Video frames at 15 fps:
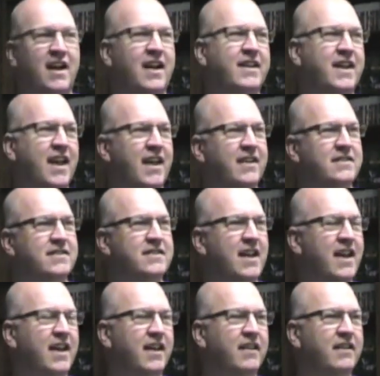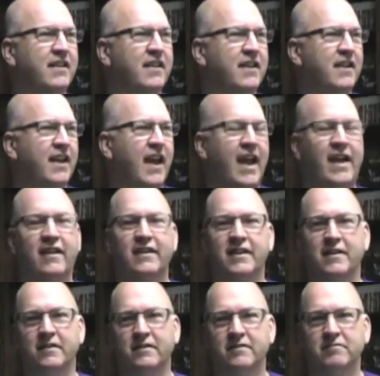I can't stand
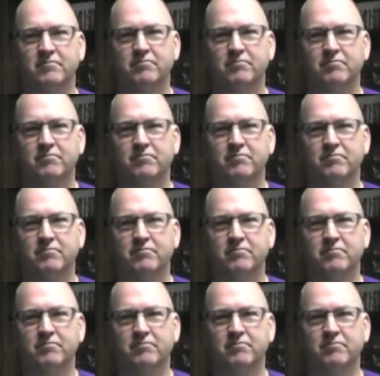alien